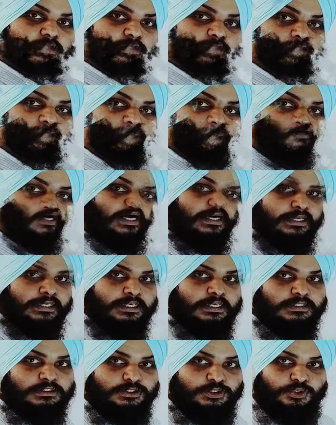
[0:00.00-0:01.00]
If I
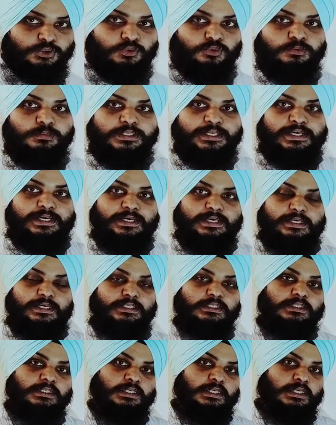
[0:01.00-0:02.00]
assume
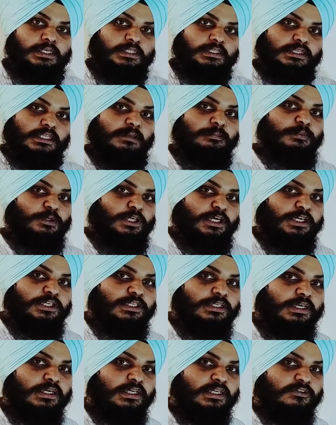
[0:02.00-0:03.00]
that the
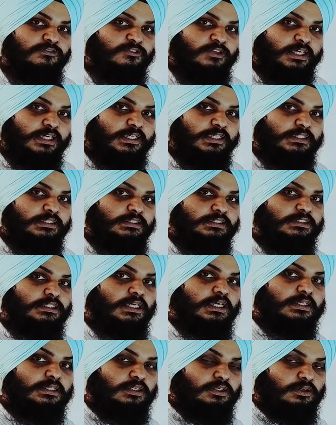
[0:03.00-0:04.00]
potential difference
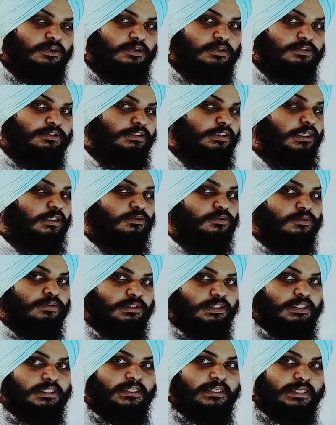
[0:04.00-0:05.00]
across the
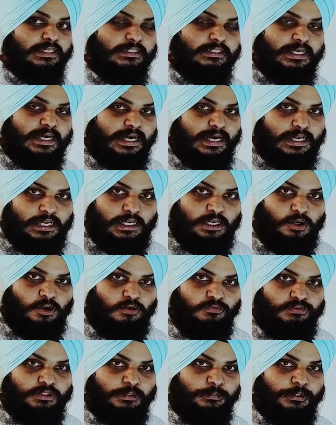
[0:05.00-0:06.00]
total length L
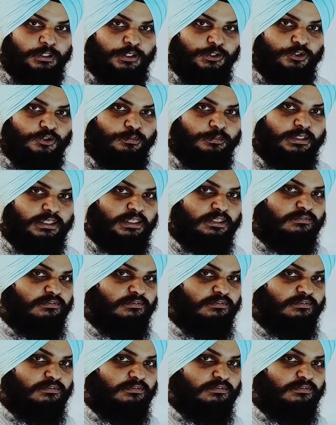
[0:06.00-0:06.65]
of the potentiometer